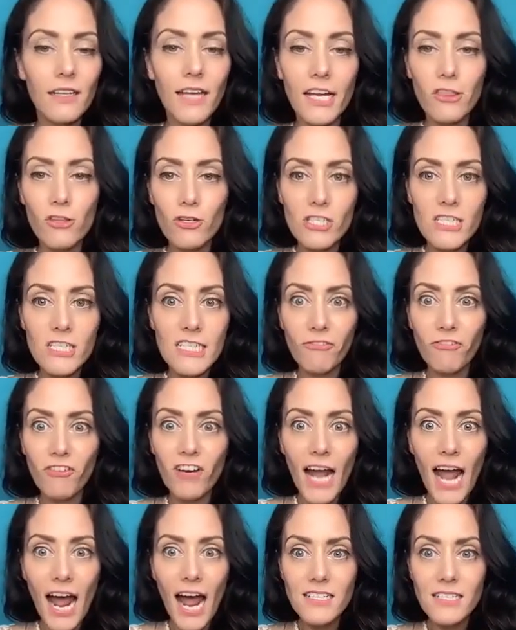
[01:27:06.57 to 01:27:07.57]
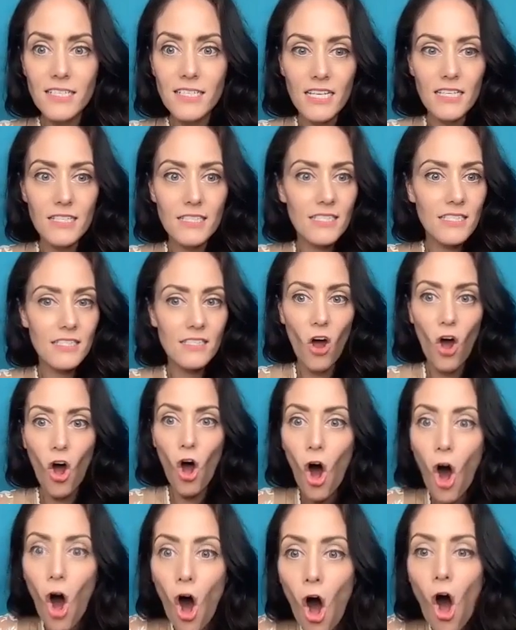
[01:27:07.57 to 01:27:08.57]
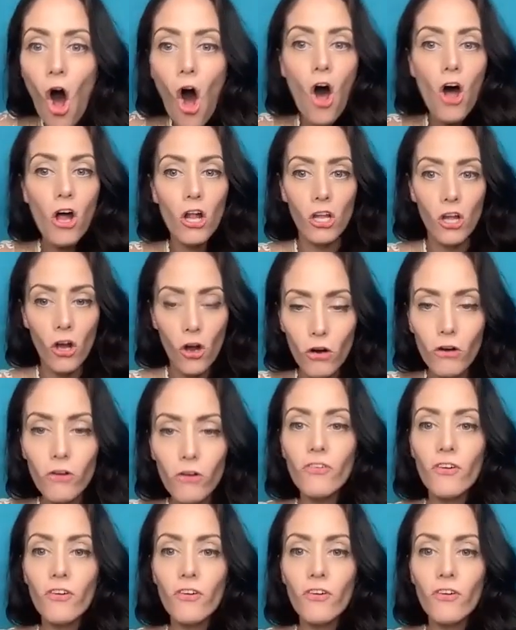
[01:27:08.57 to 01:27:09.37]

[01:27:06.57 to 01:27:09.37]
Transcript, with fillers: Like there's yeah, different accents. The, yeah, exactly.